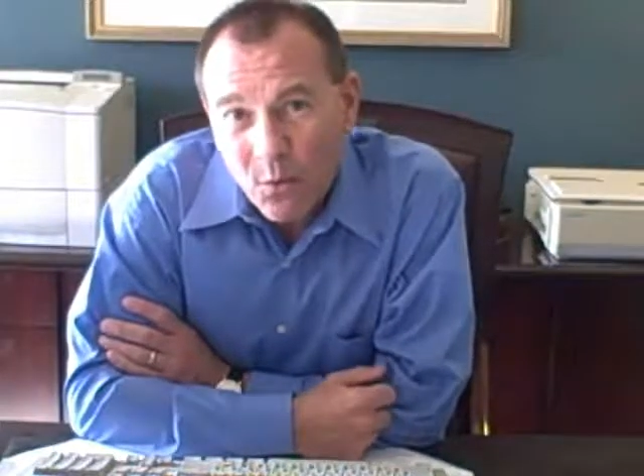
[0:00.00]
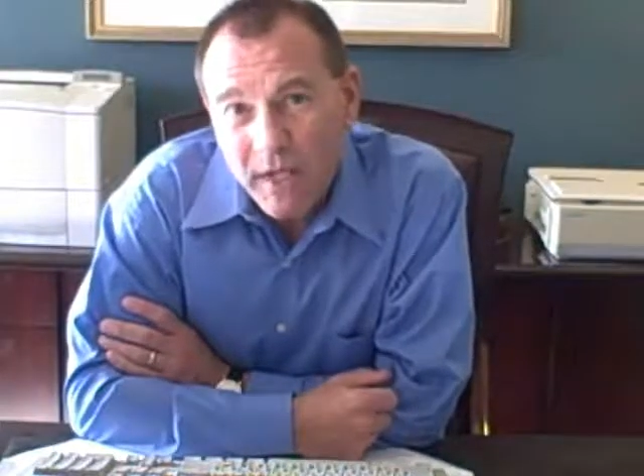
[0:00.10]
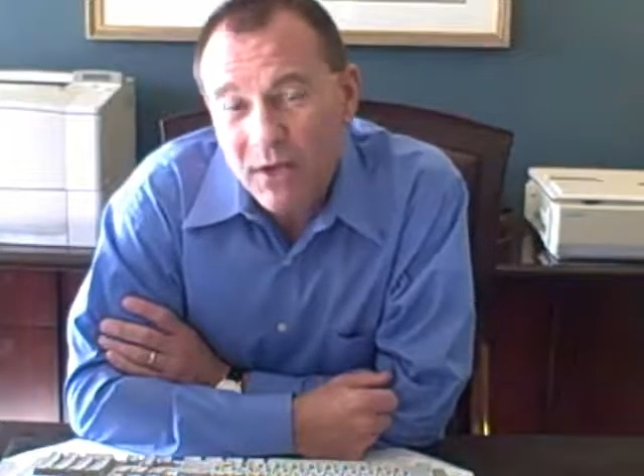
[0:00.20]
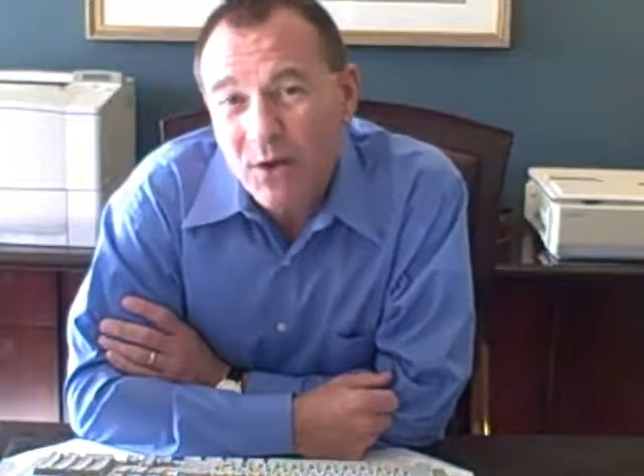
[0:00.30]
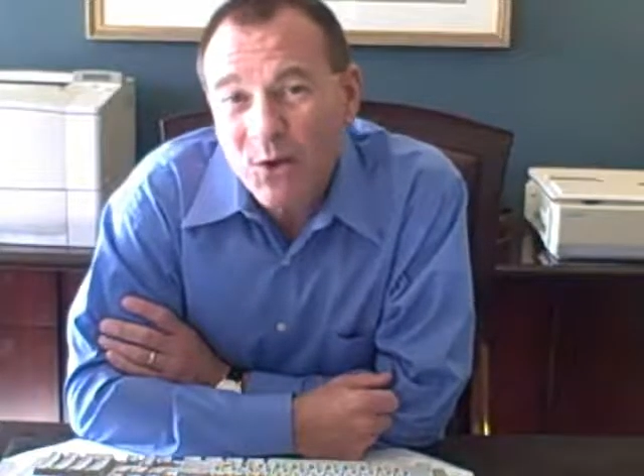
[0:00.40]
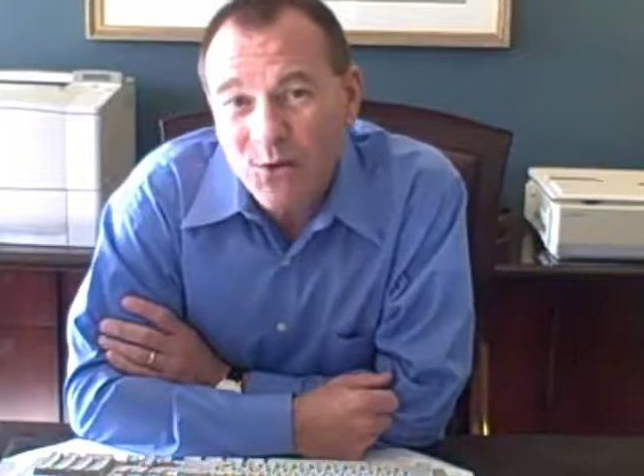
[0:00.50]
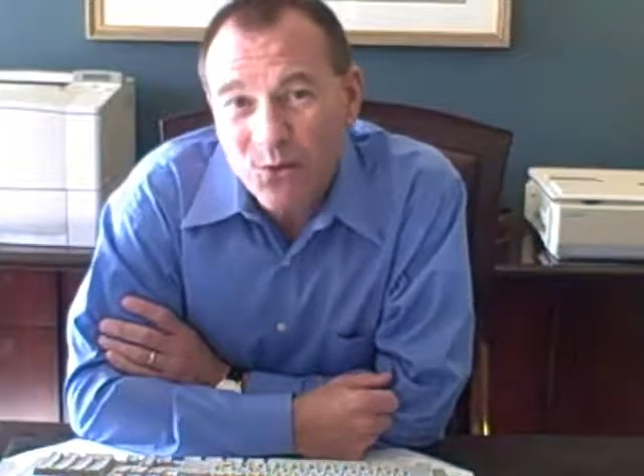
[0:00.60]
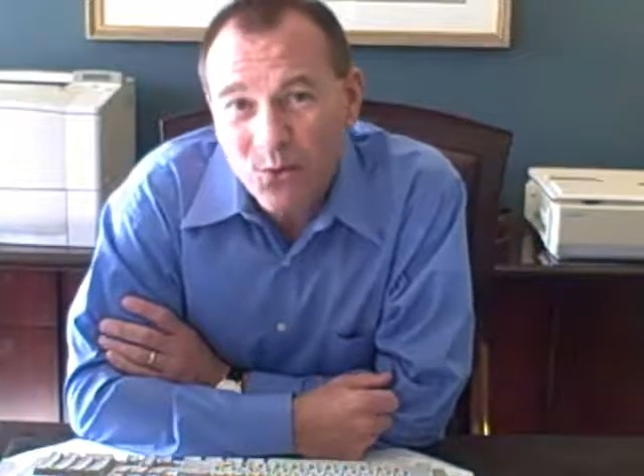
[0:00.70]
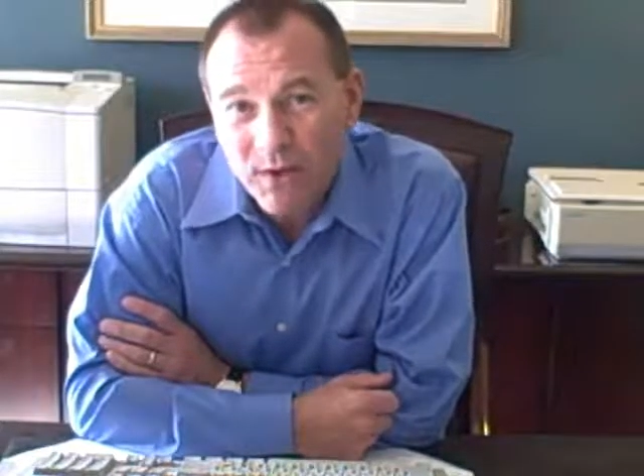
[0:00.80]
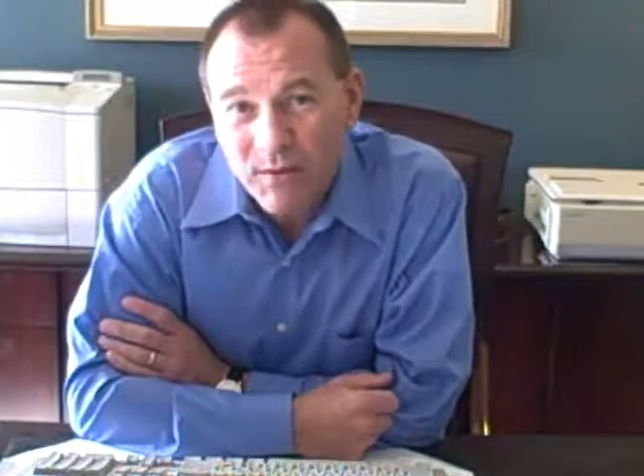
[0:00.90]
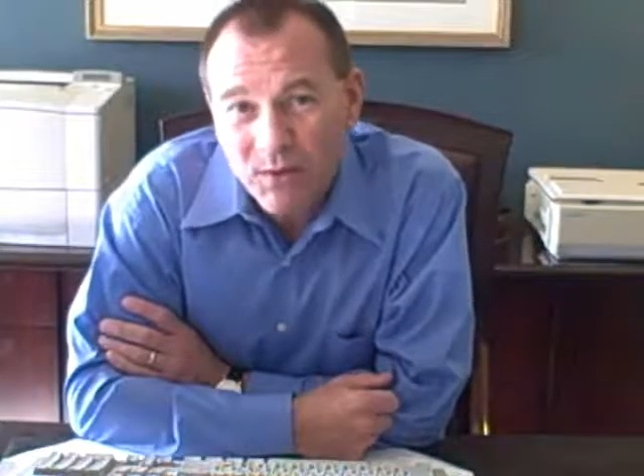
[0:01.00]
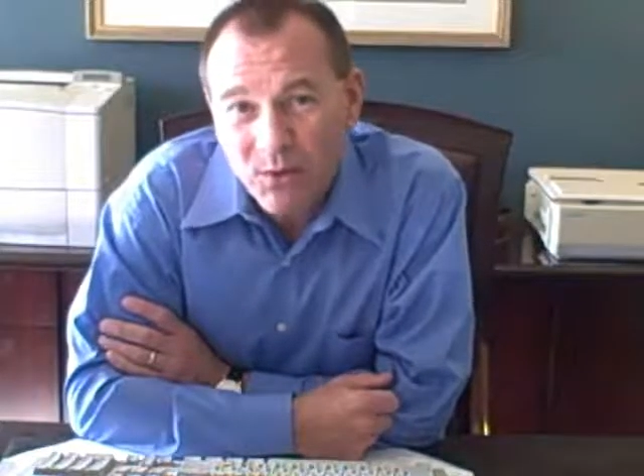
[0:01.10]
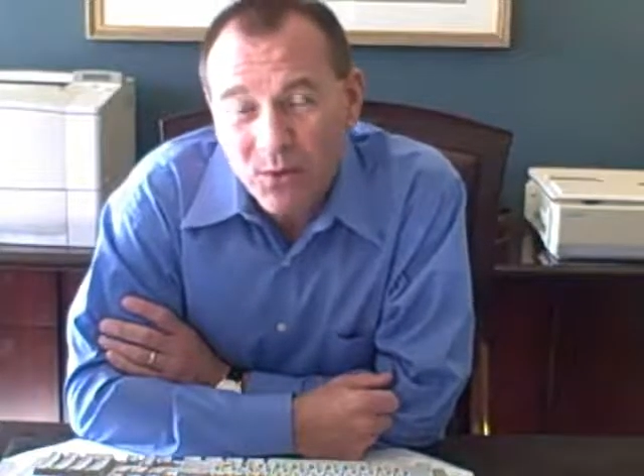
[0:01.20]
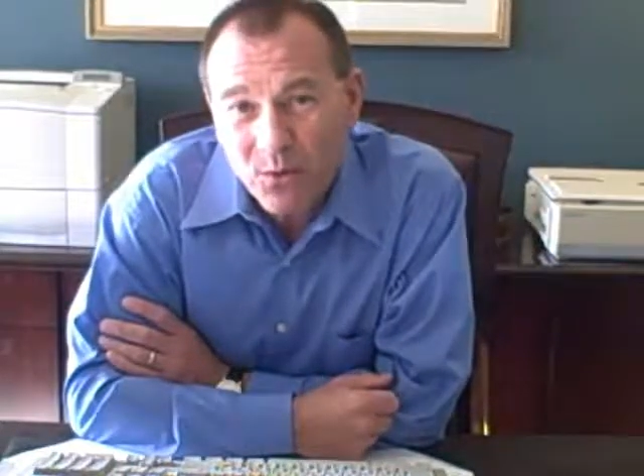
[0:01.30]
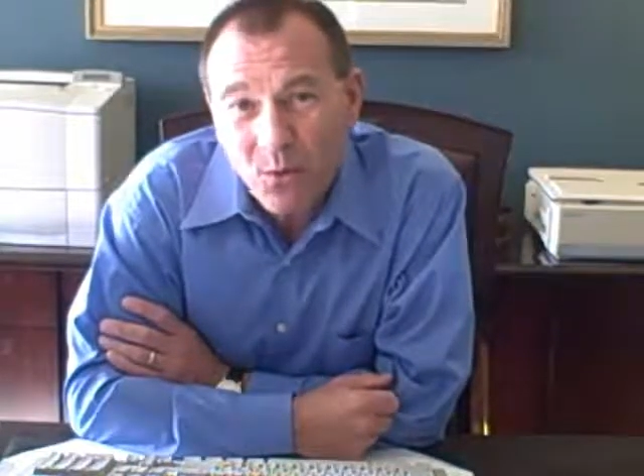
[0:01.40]
We can also
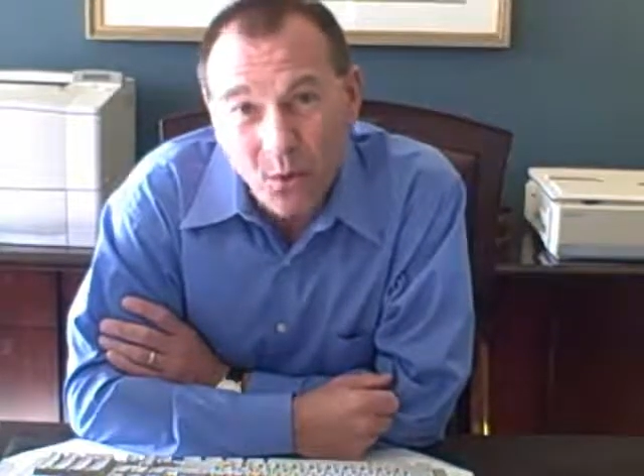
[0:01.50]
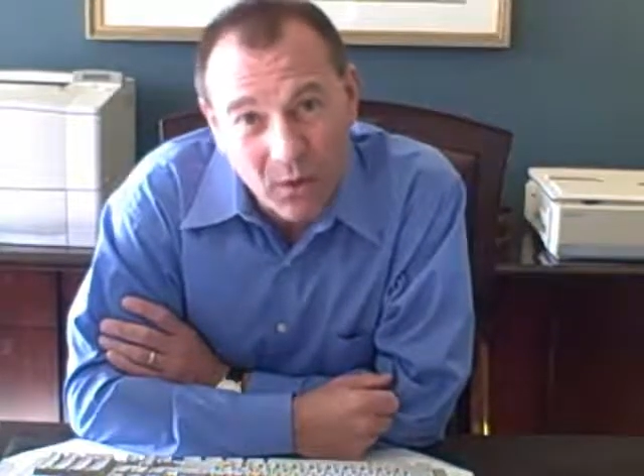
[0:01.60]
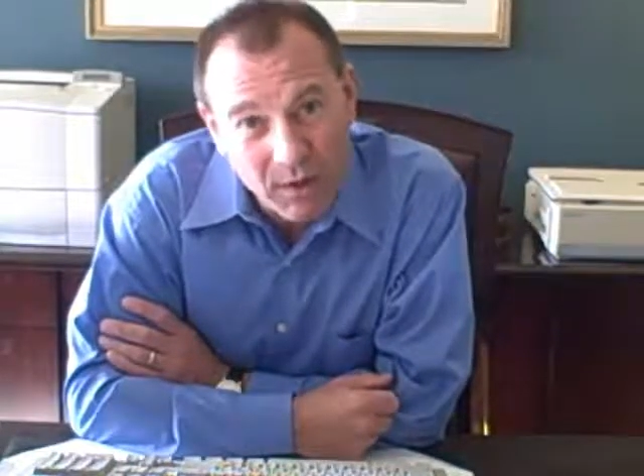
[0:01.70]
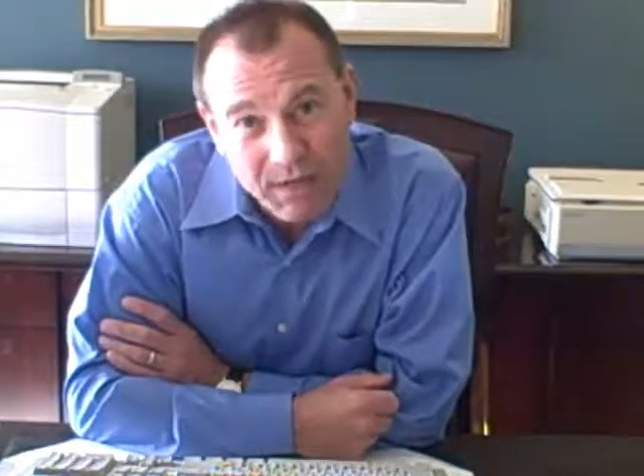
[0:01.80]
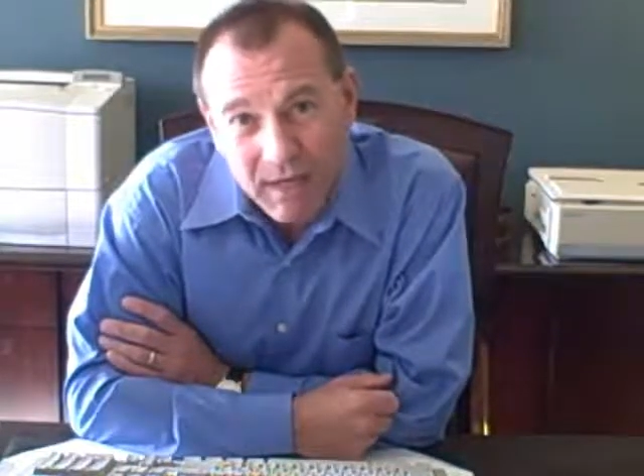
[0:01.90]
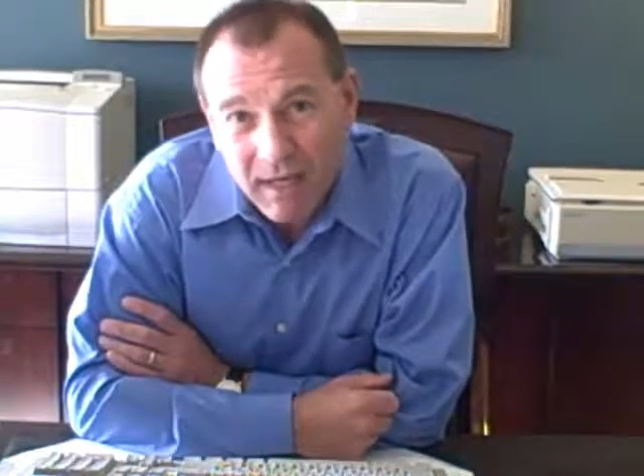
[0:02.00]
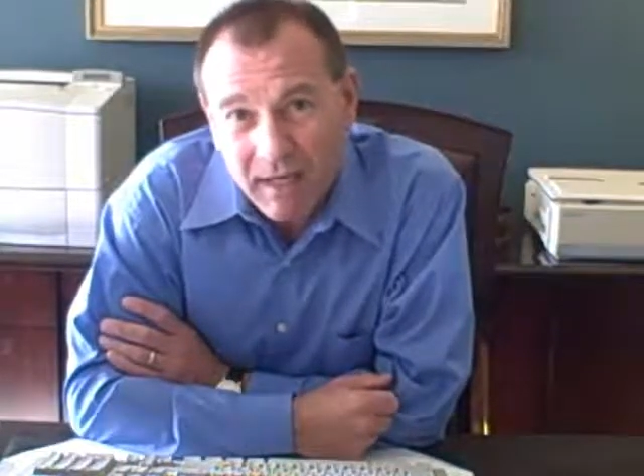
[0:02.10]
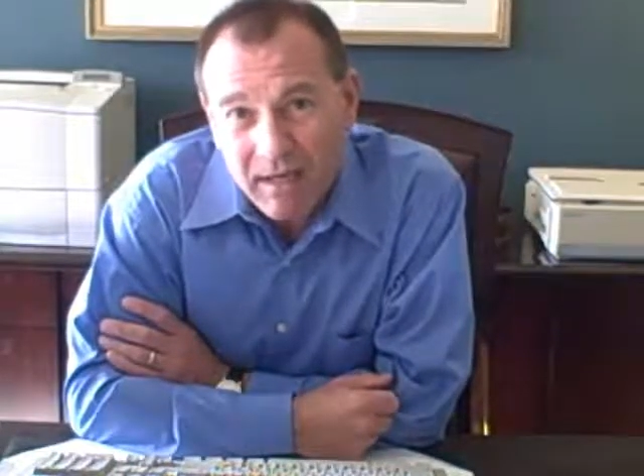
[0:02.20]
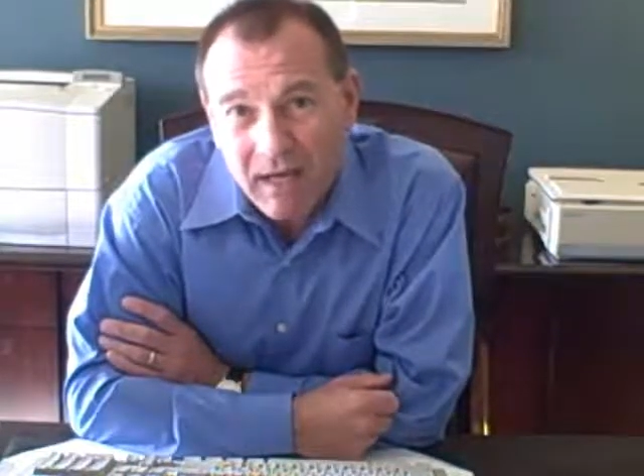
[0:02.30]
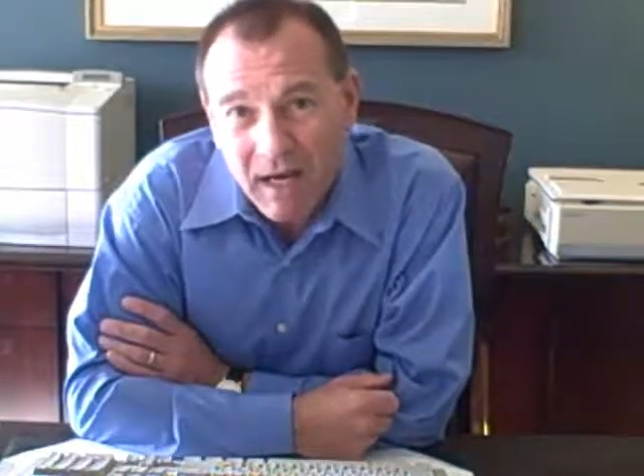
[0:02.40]
review or attend